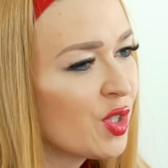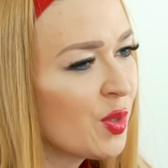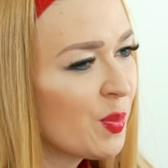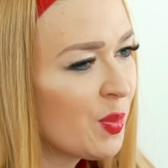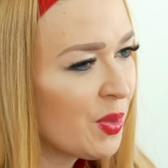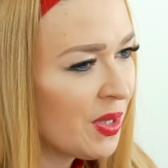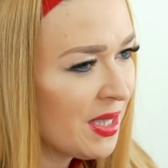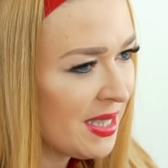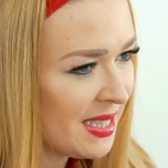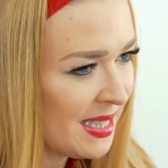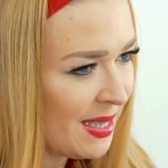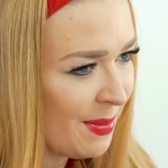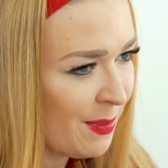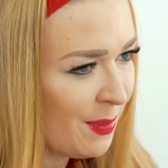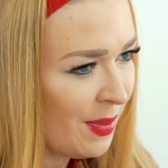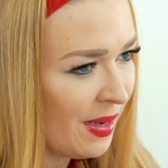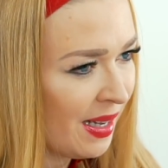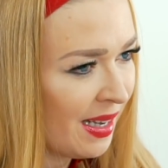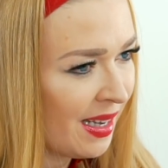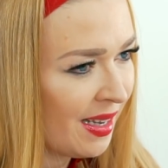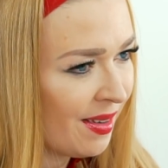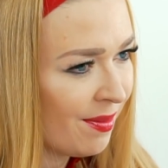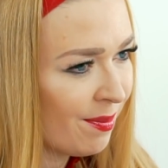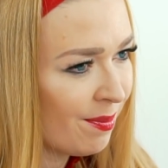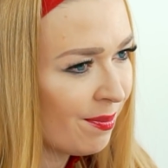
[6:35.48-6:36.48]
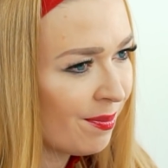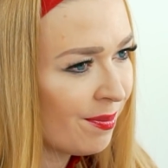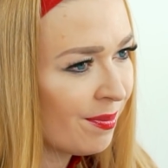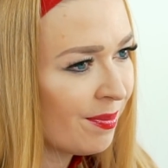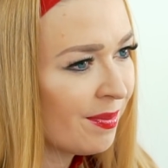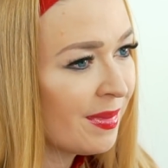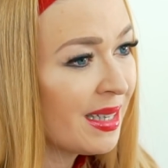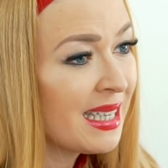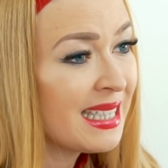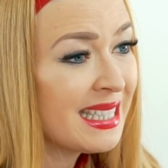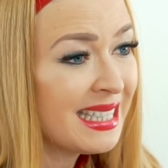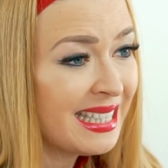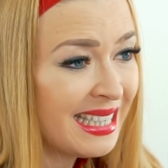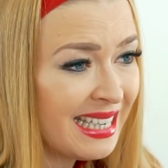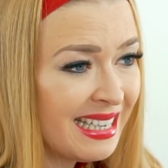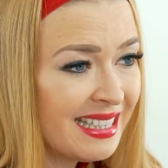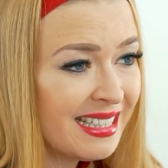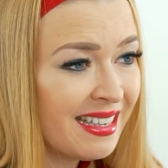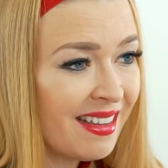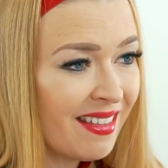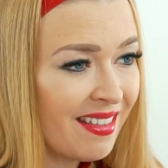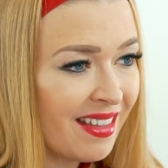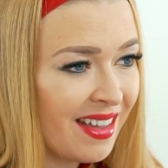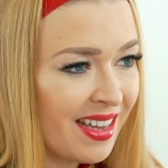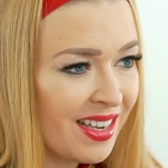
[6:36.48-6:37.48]
To put it simply, it's
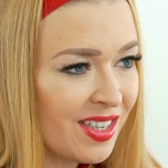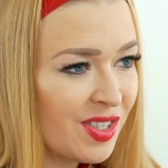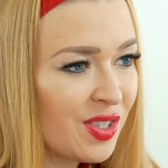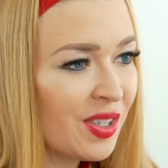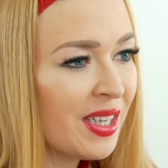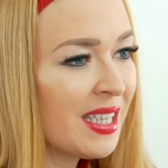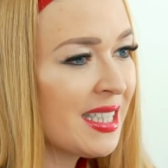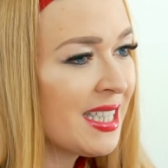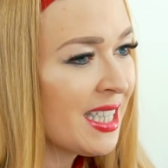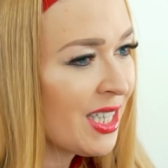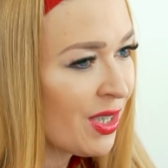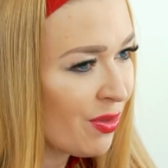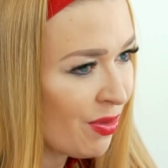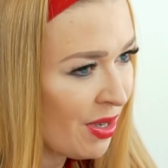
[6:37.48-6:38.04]
easier then to get a